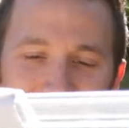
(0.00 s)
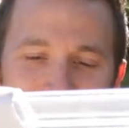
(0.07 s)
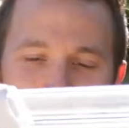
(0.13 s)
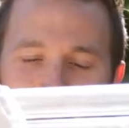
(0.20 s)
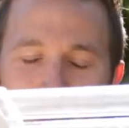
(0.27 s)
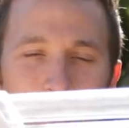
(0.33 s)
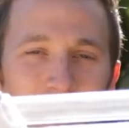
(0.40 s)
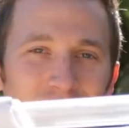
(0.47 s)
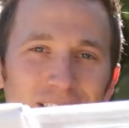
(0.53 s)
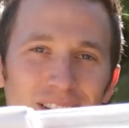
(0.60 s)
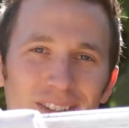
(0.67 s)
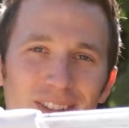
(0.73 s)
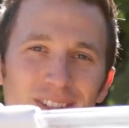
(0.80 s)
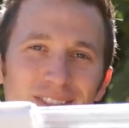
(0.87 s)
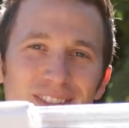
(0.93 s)
stupid
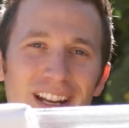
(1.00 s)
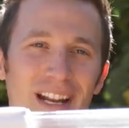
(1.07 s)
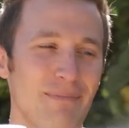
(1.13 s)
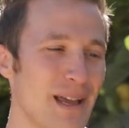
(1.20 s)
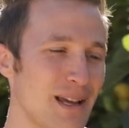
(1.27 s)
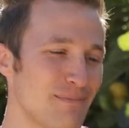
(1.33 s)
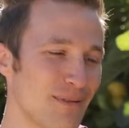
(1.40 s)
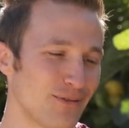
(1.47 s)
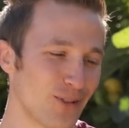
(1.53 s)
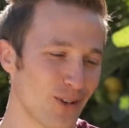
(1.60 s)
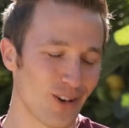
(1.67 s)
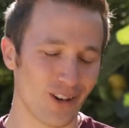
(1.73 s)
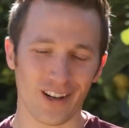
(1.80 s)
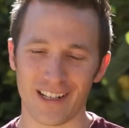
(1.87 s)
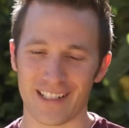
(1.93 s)
cylinders that I made
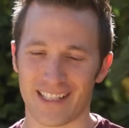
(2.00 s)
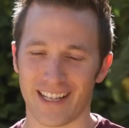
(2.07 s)
before in